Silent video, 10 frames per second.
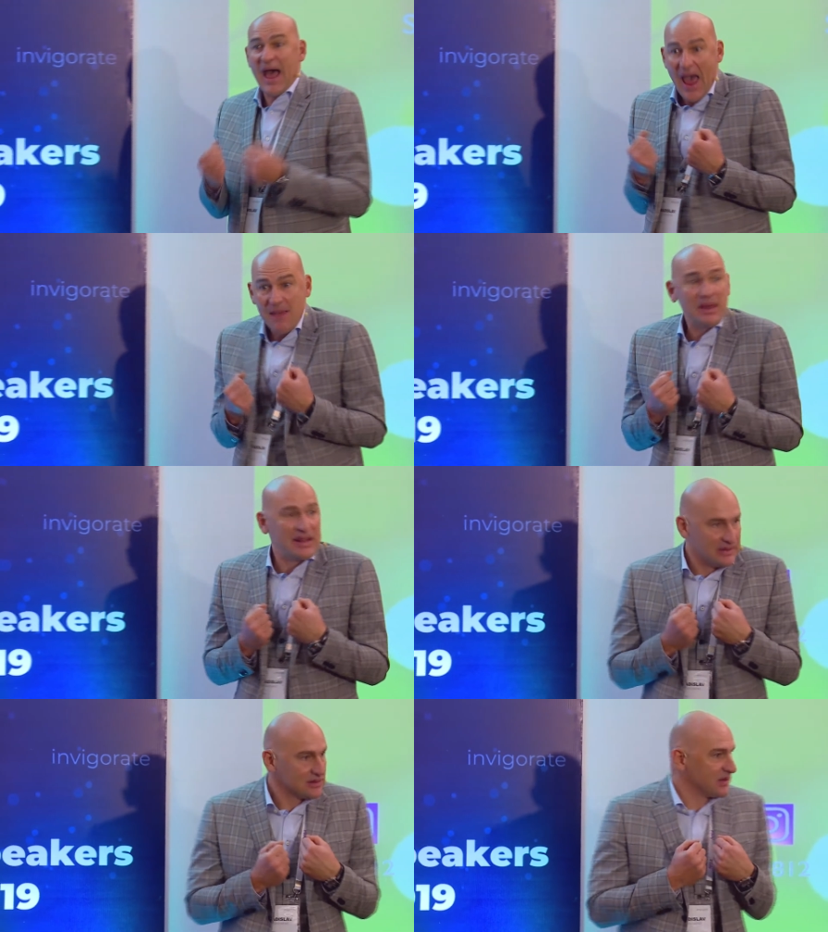I'm
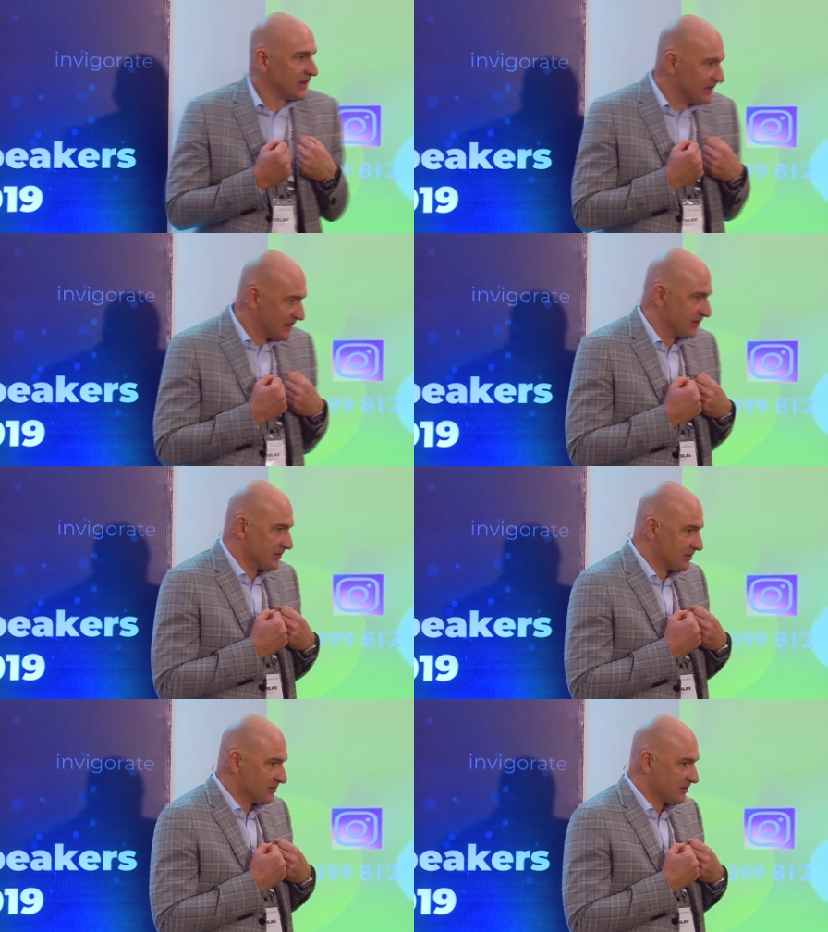a little
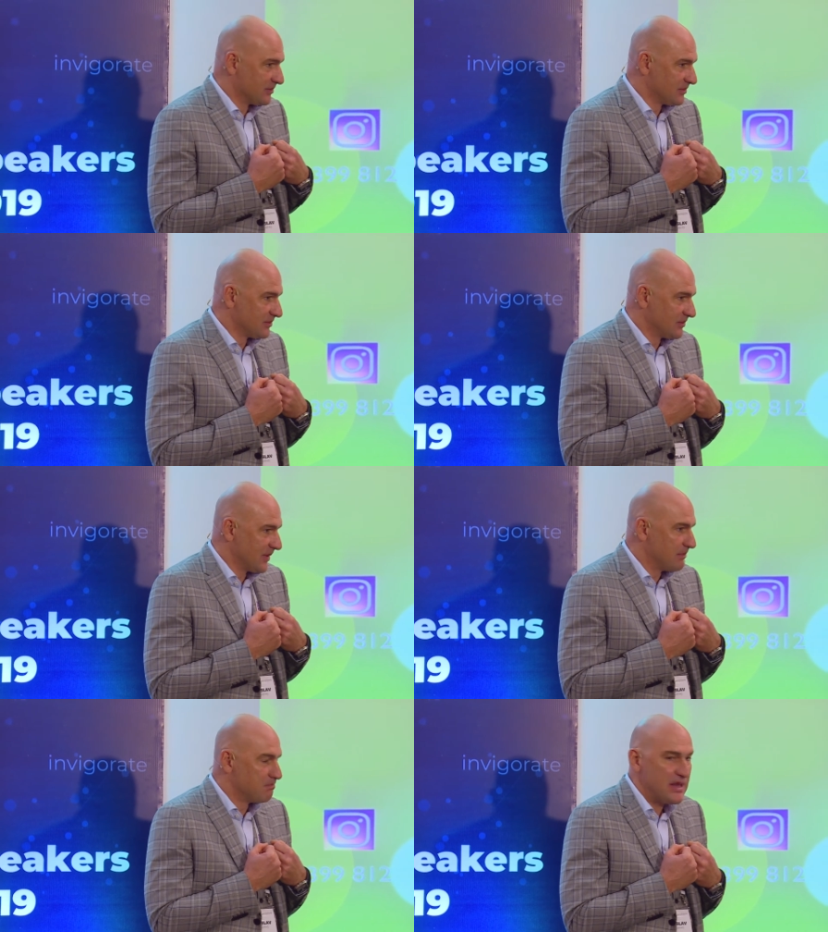Indian.
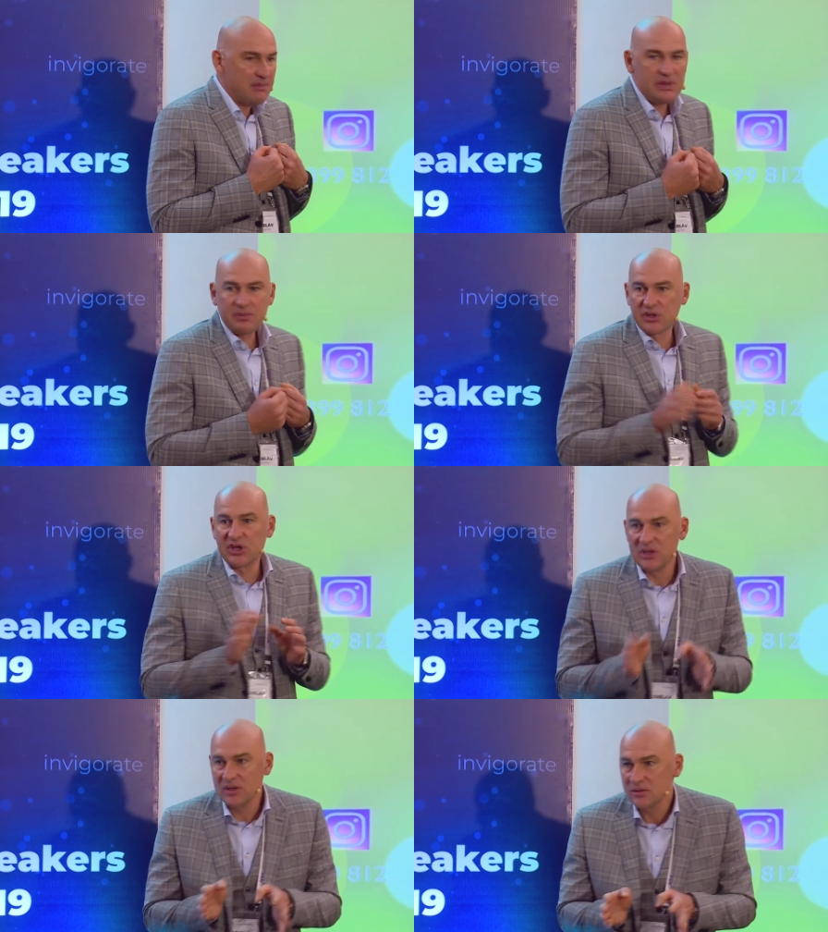Many people
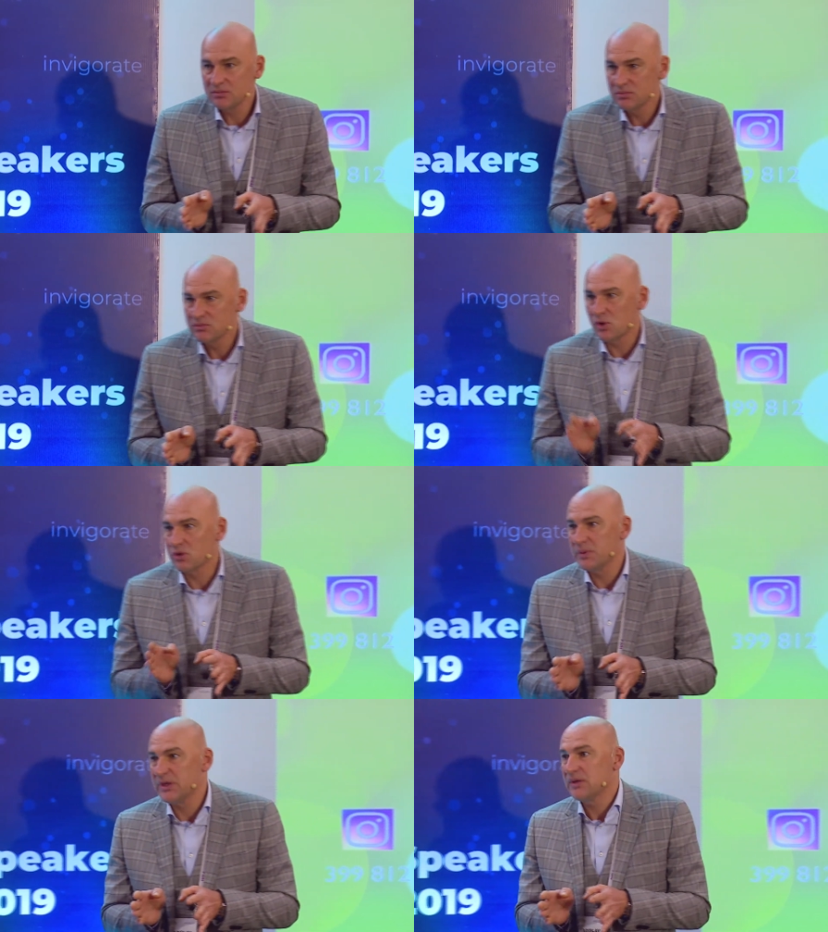here
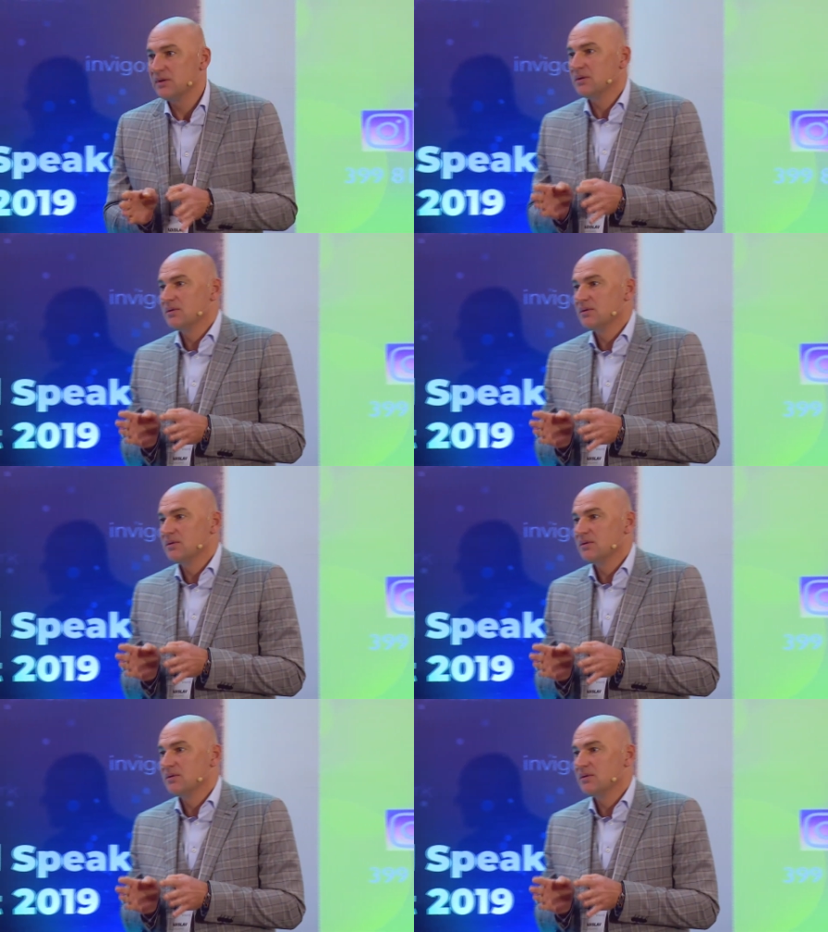told me,